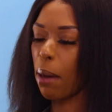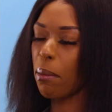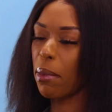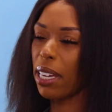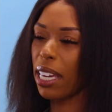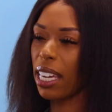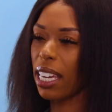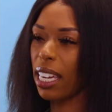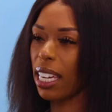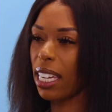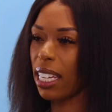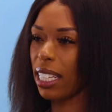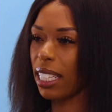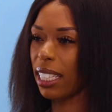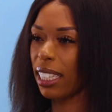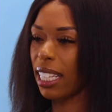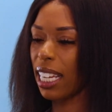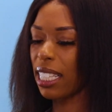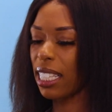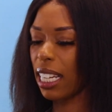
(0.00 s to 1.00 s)
I
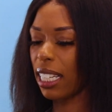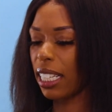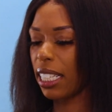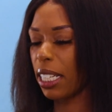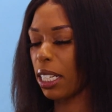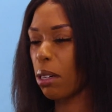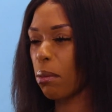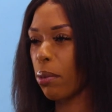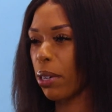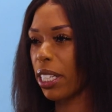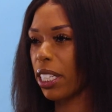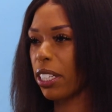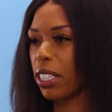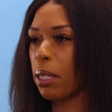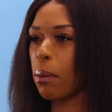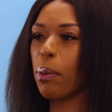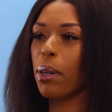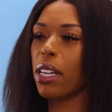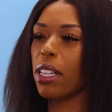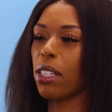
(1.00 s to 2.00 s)
mean, that's not a deal breaker.
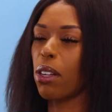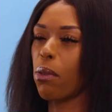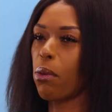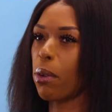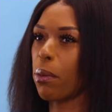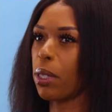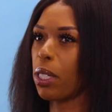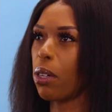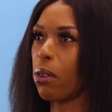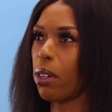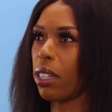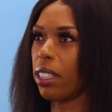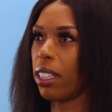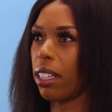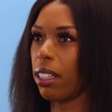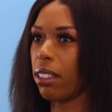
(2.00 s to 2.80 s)
It depends on where we're going